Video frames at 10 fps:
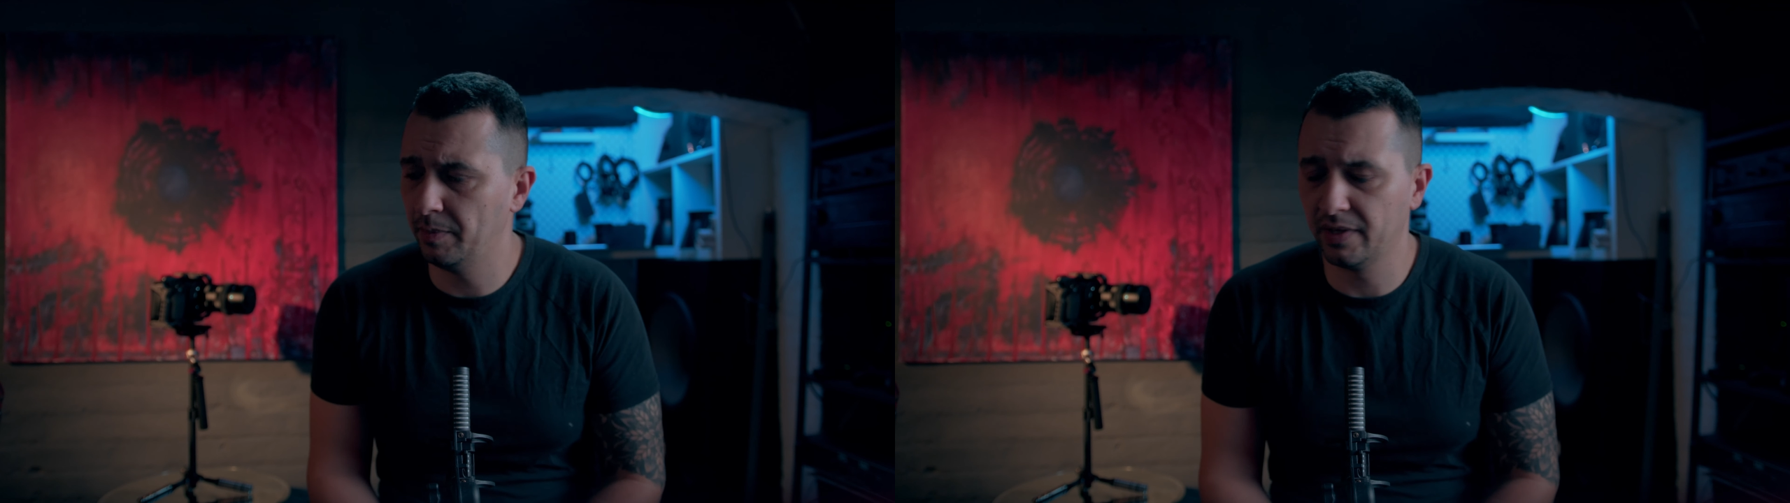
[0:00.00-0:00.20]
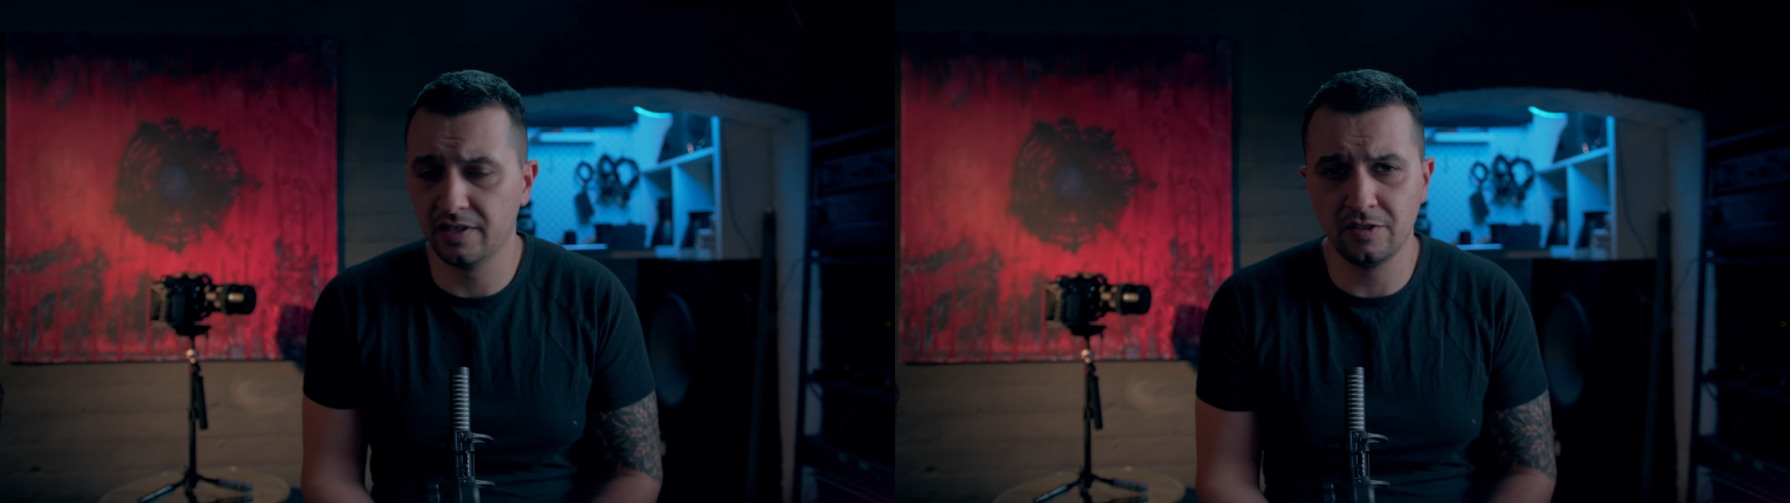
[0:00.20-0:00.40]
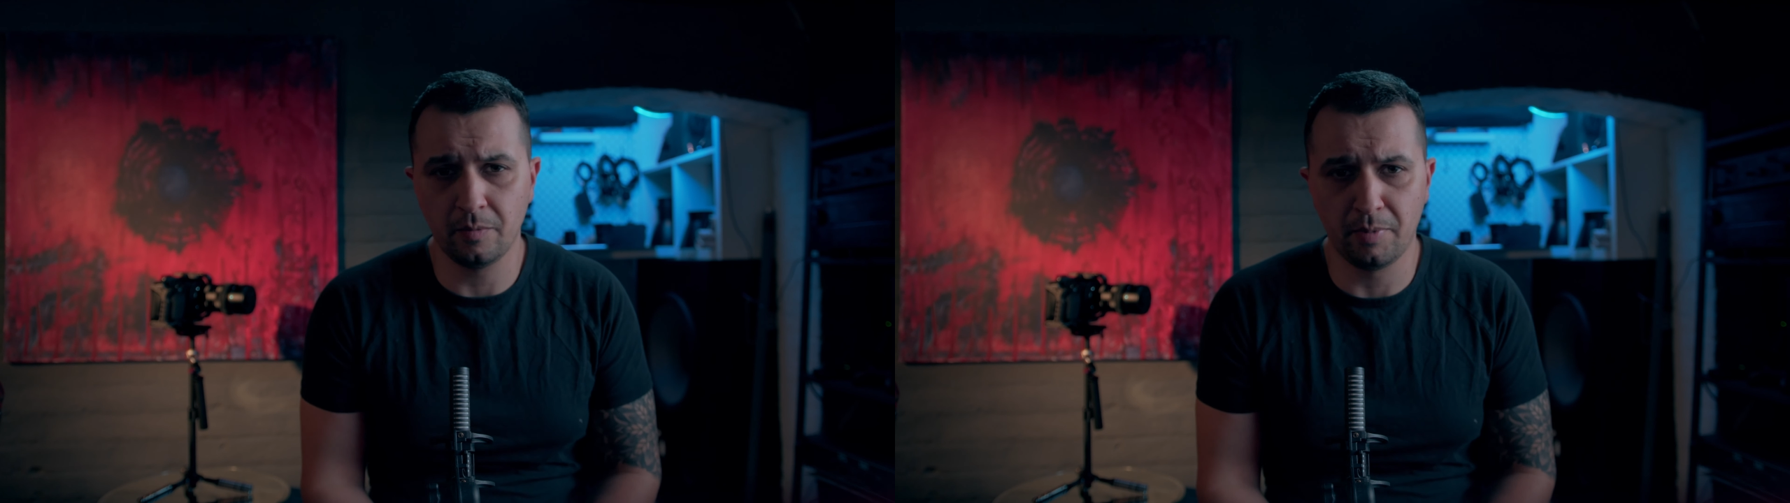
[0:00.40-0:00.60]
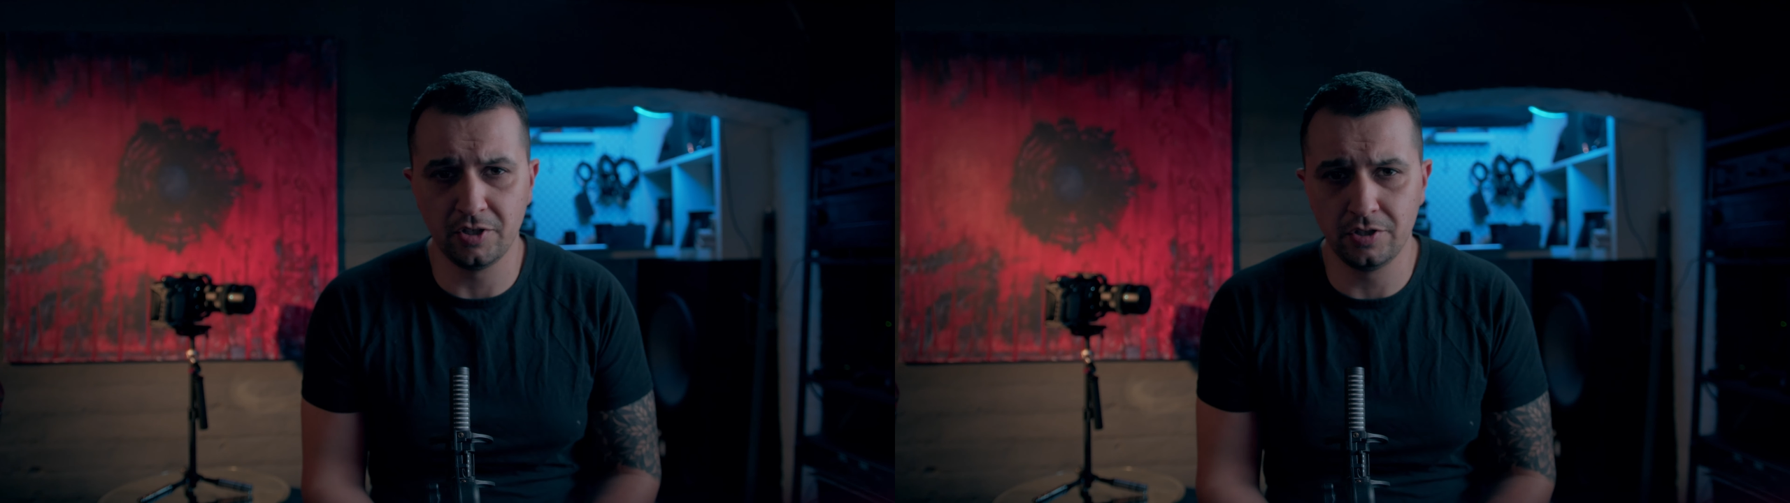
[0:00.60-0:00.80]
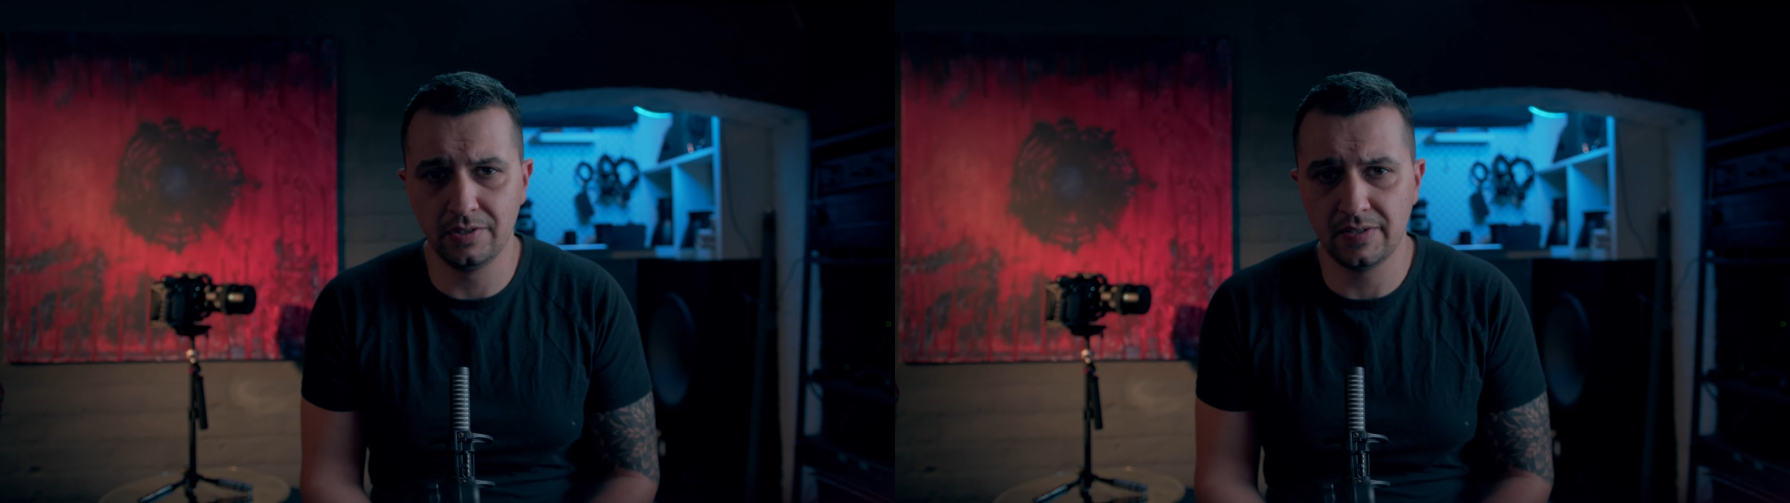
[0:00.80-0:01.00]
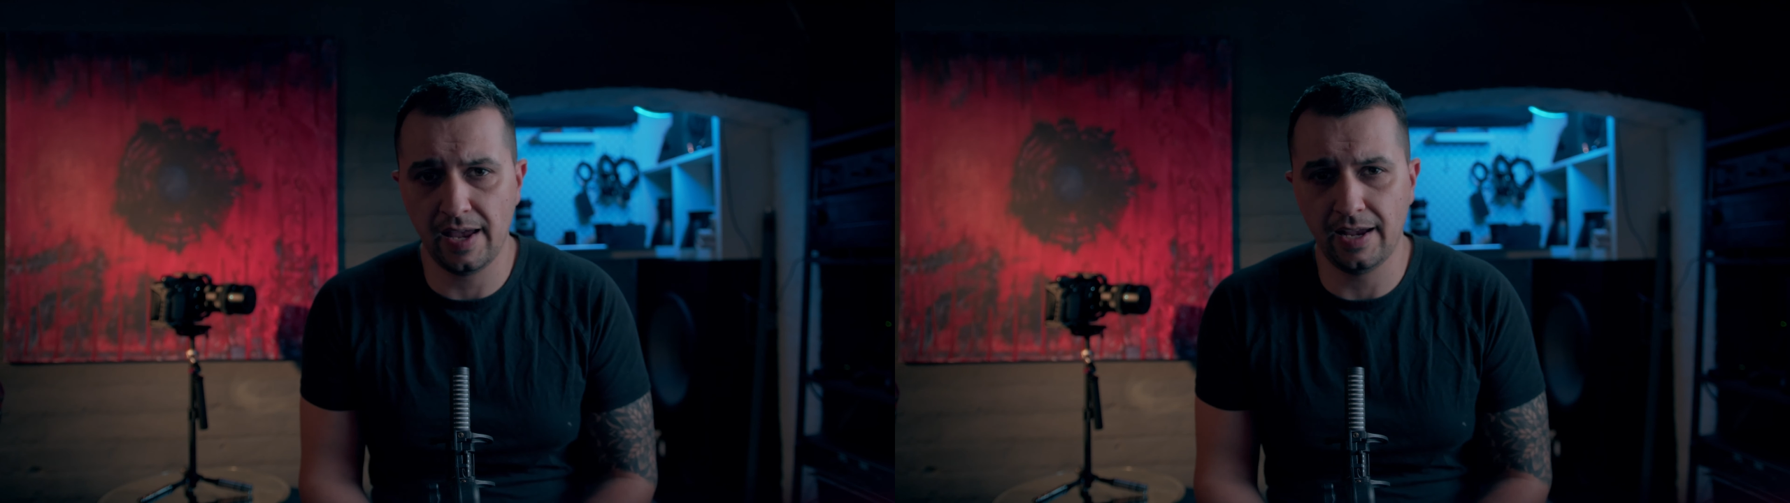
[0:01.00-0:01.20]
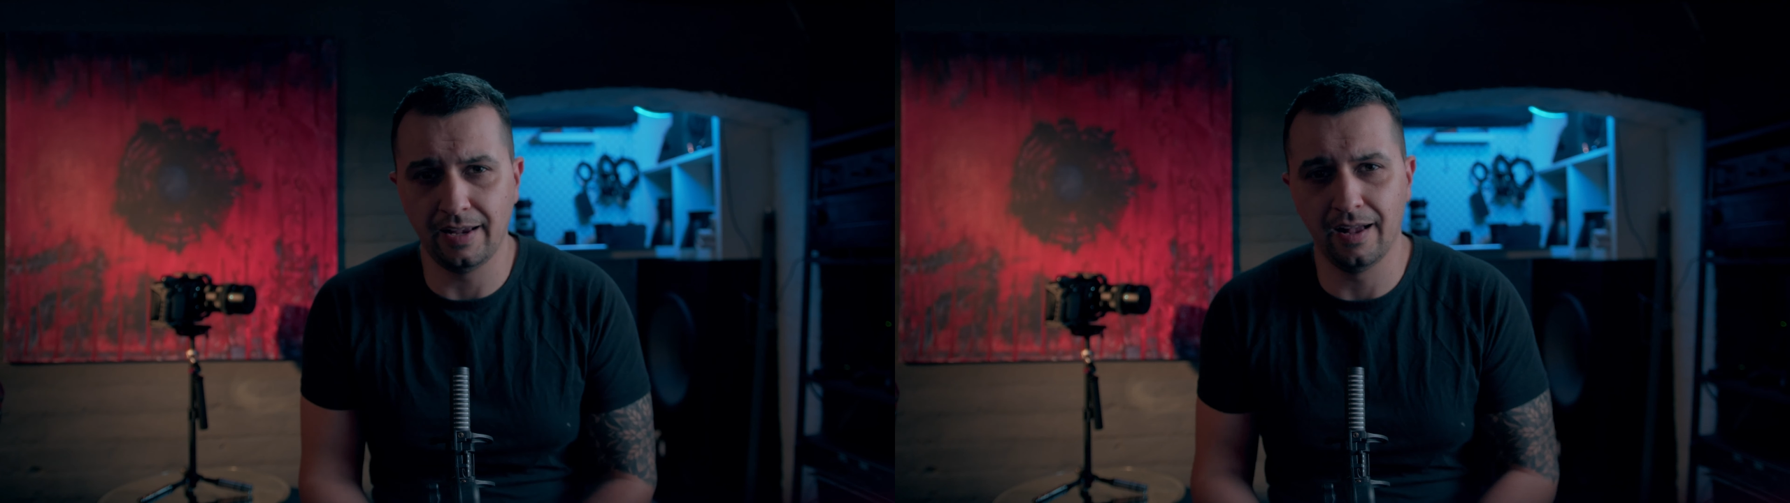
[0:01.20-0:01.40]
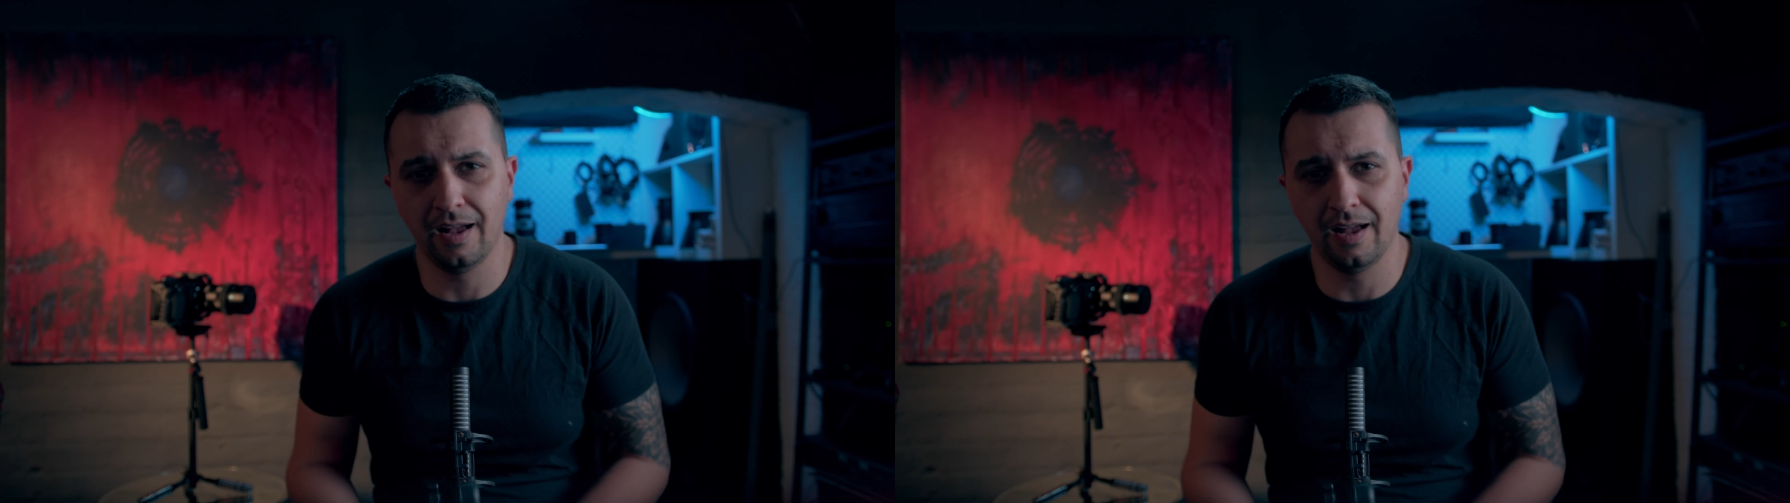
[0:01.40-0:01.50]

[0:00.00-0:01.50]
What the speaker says: but there's not much to say.